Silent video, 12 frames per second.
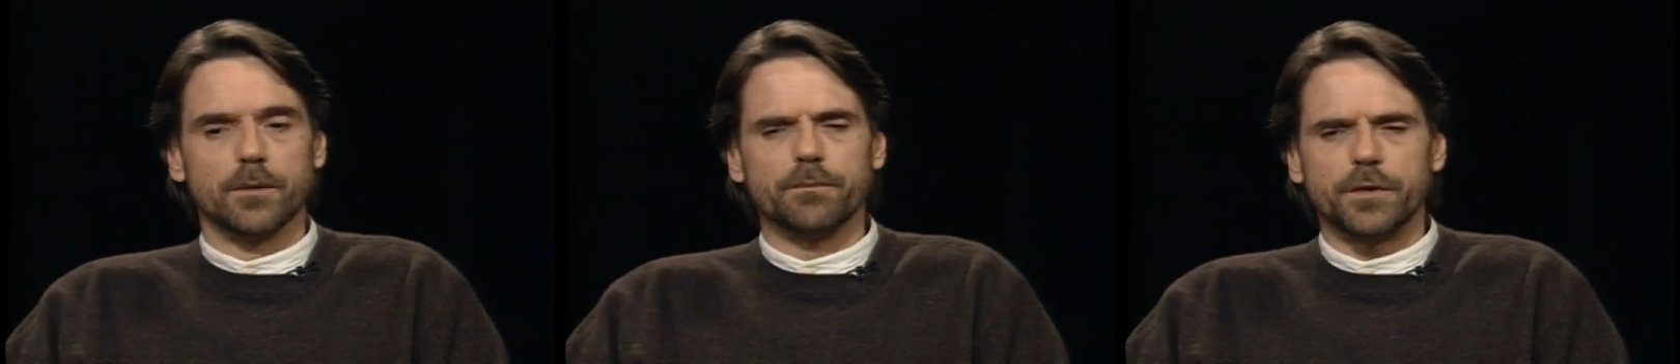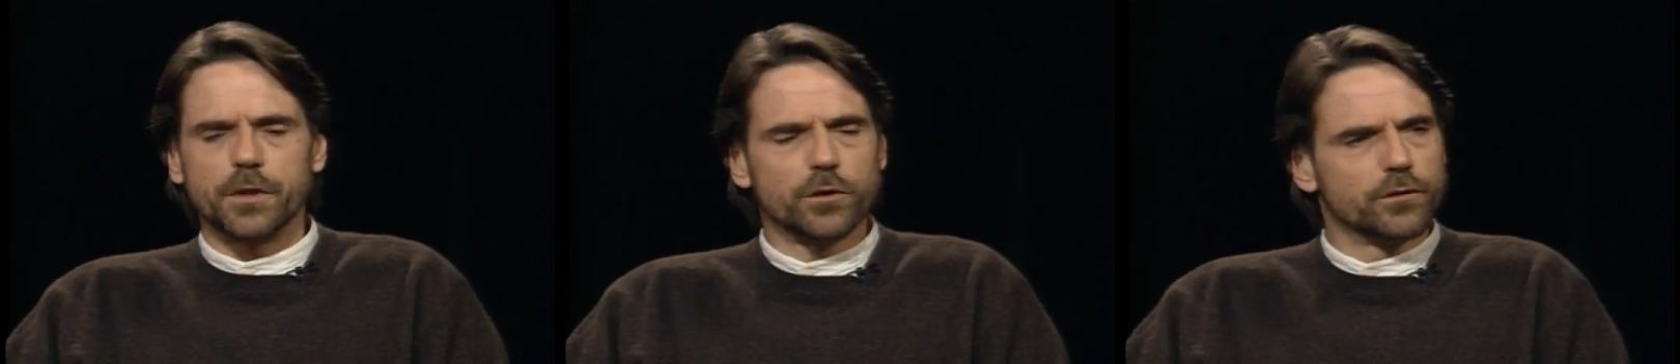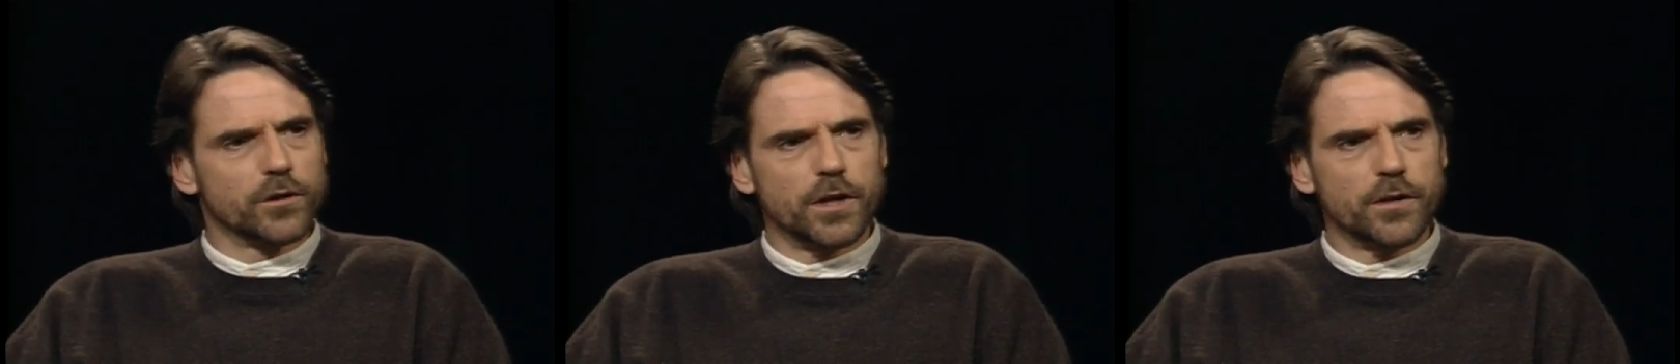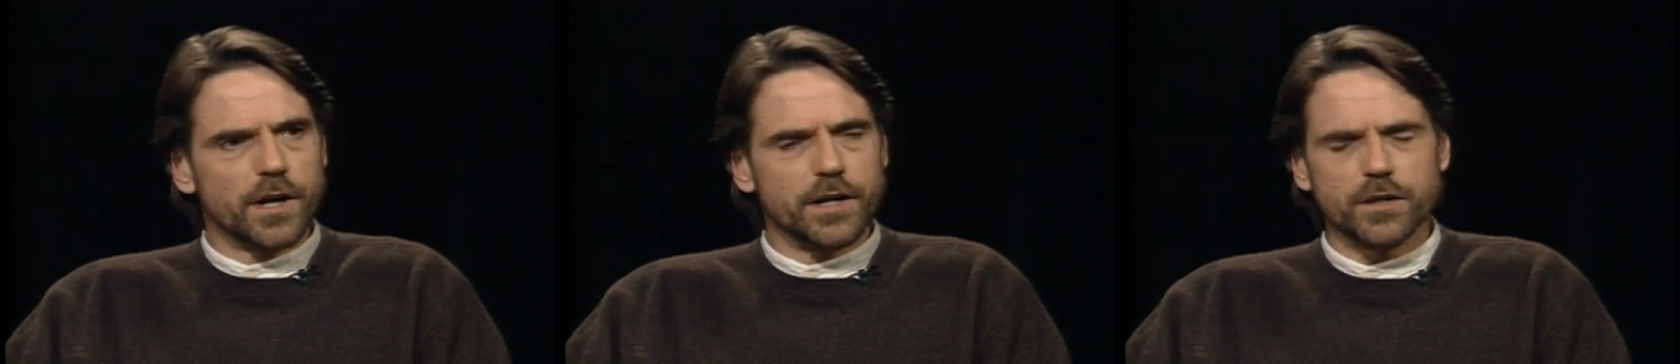Beautiful
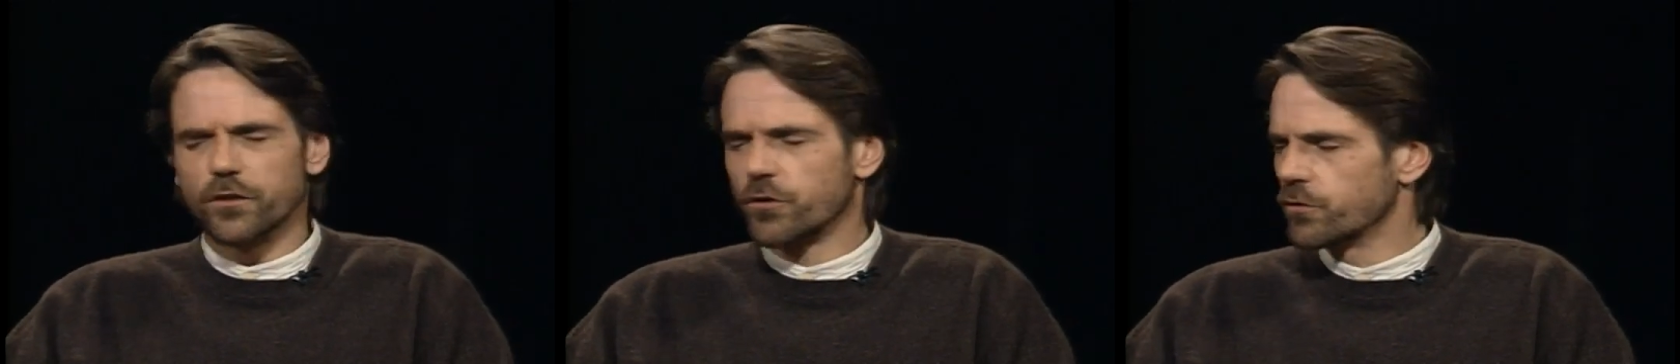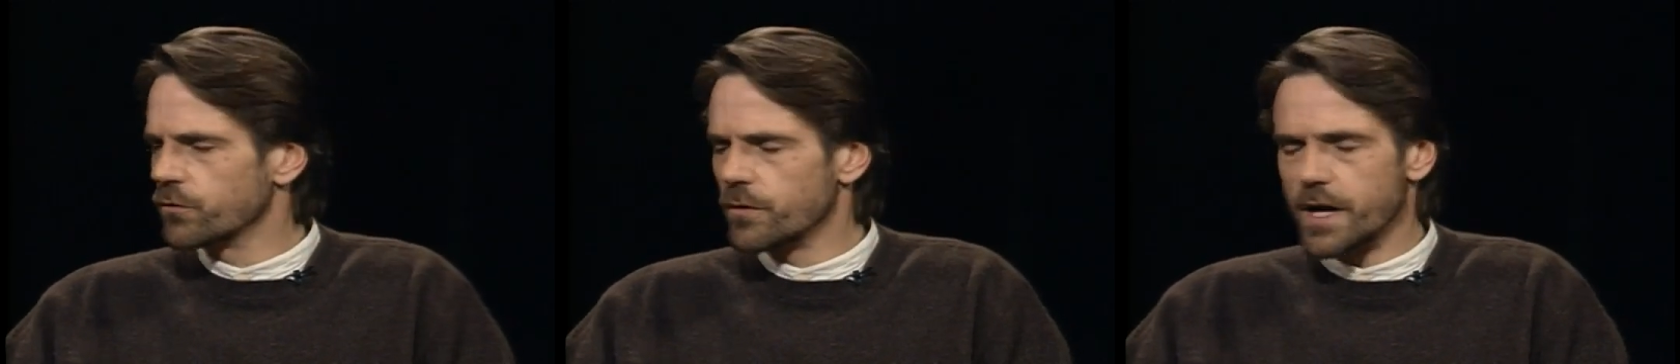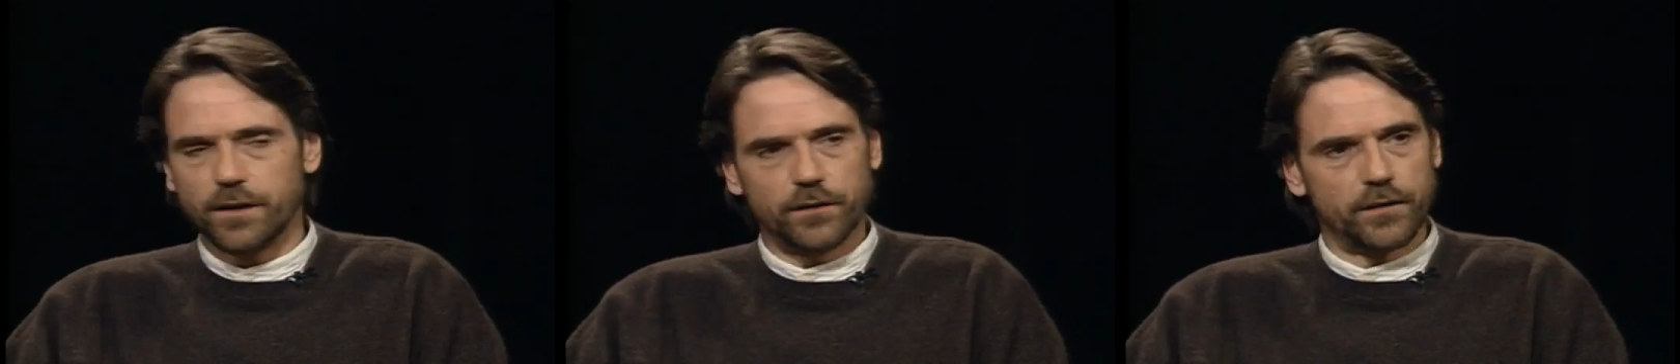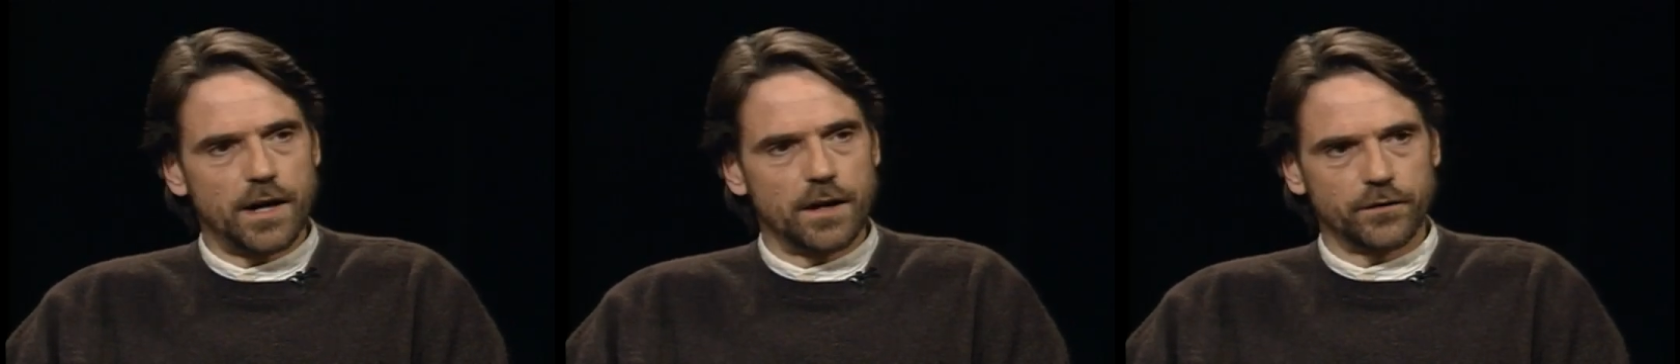locations, great
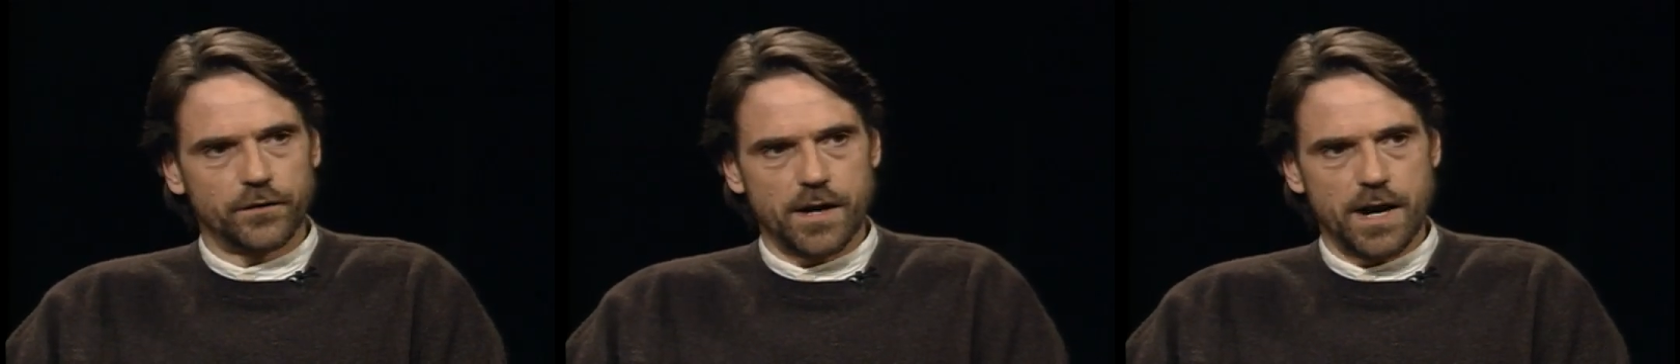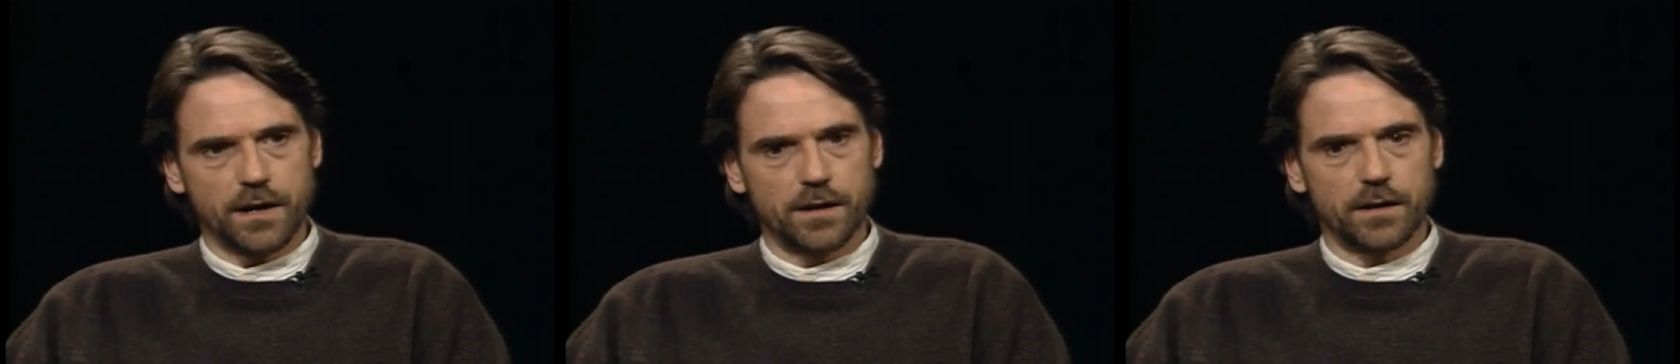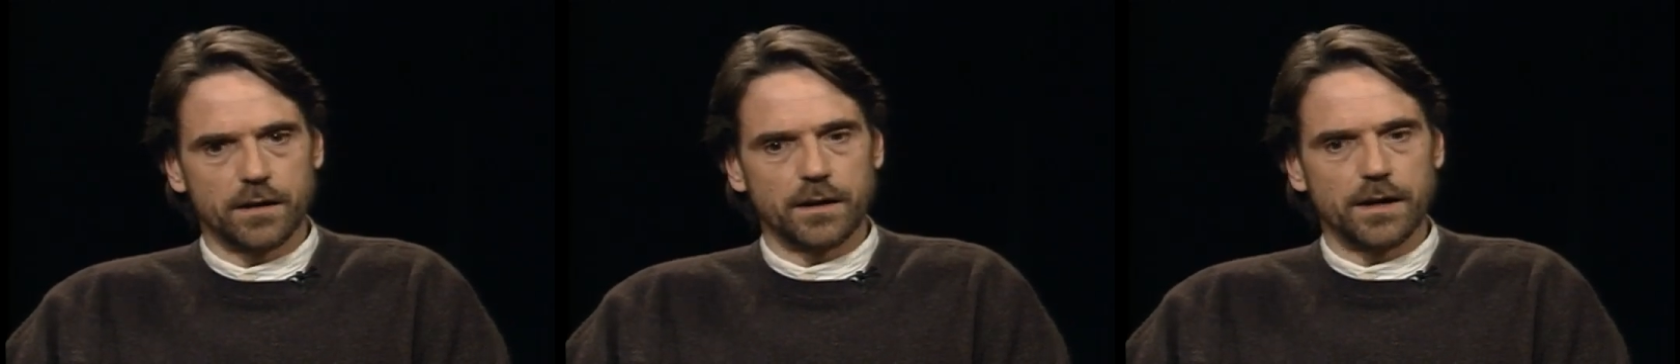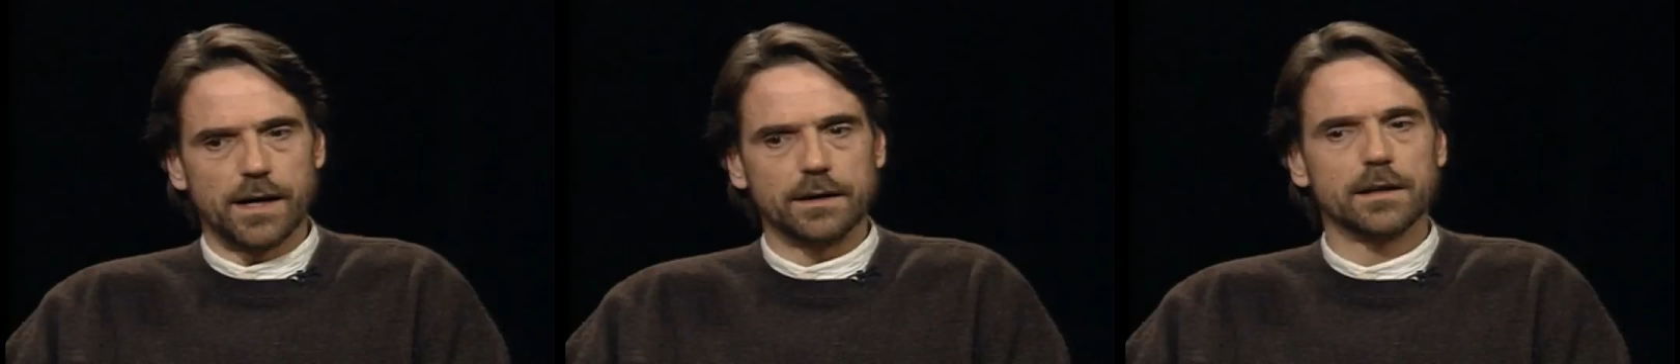soundtrack,
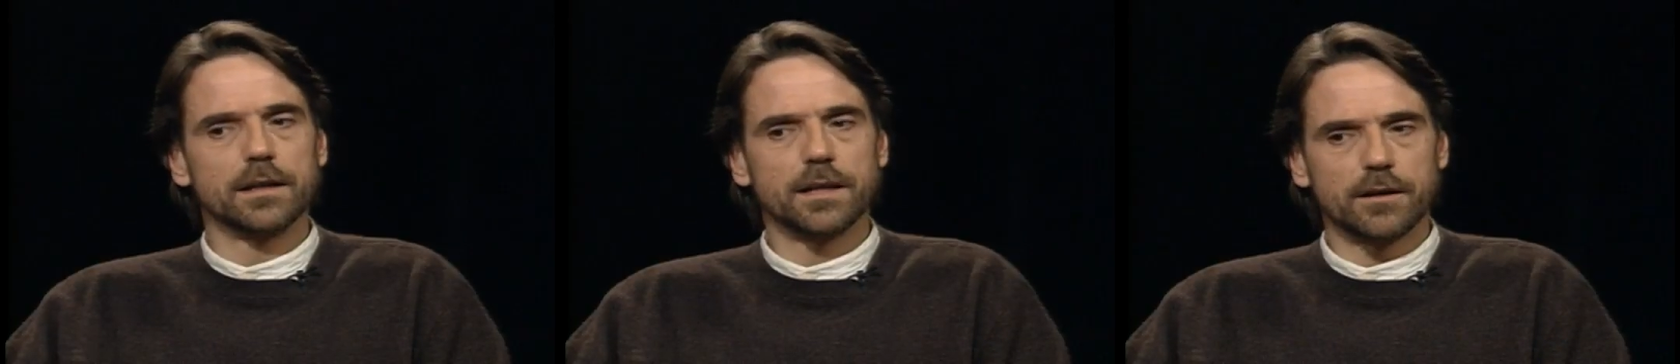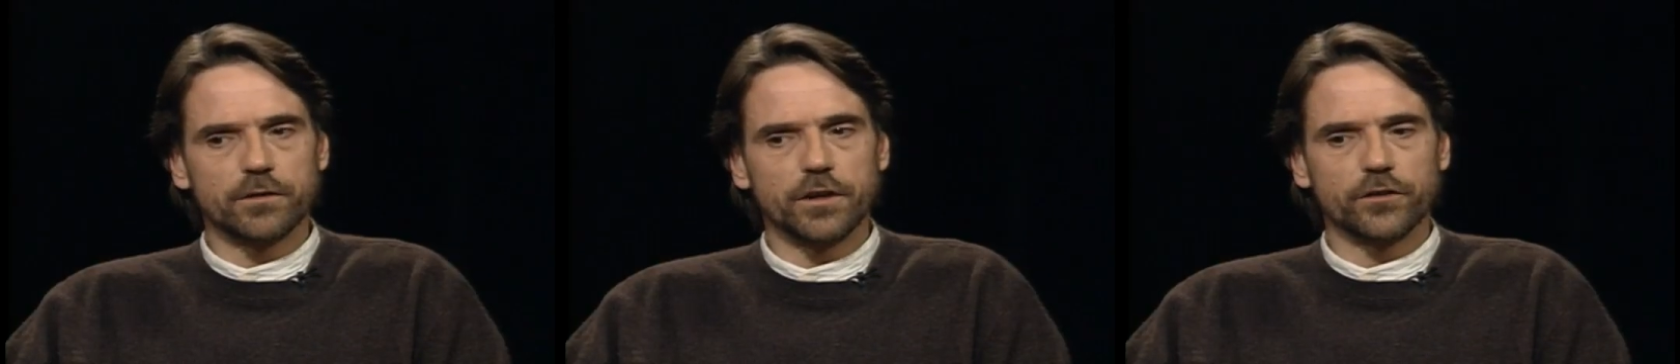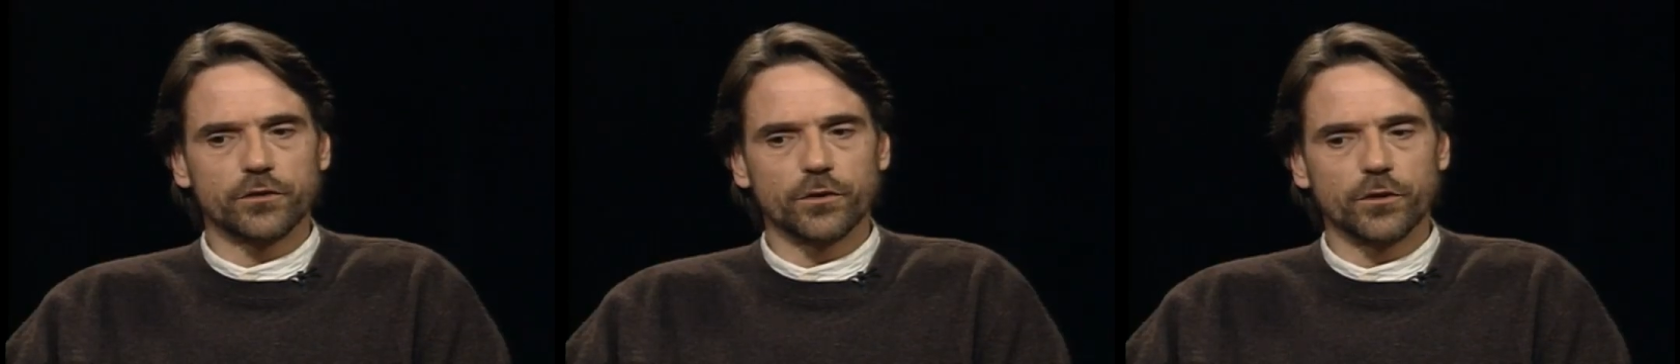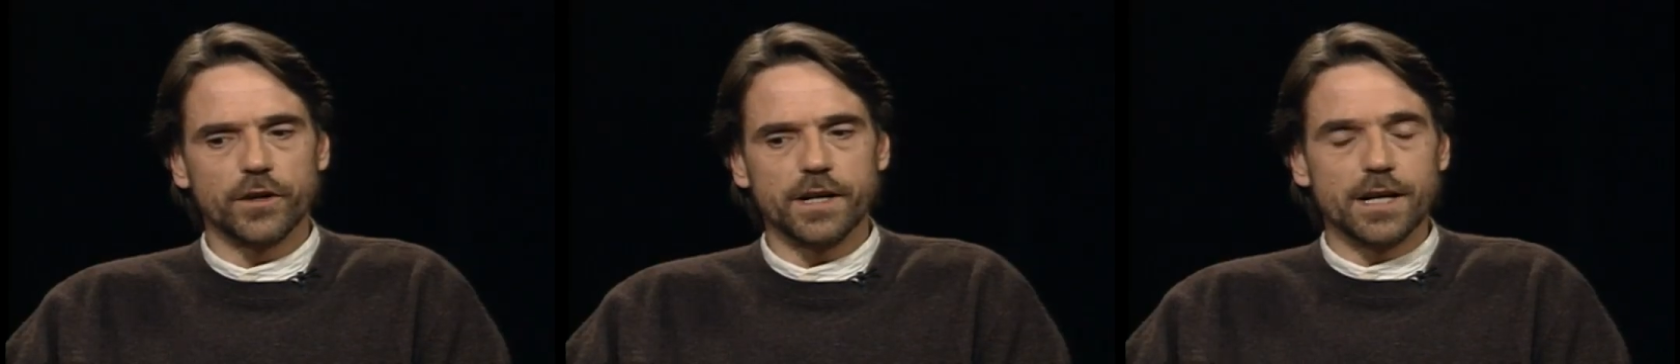and a lovely
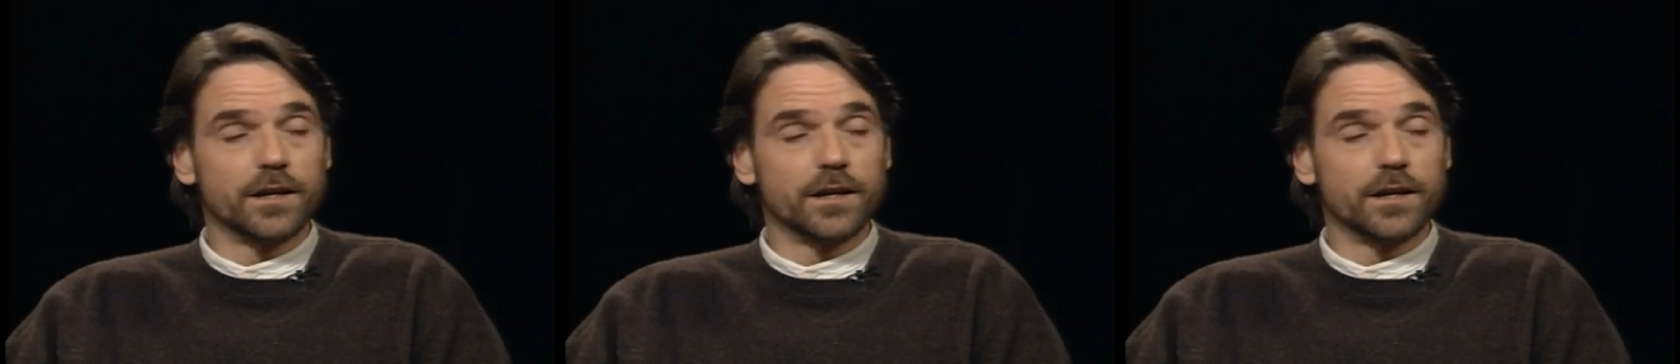story.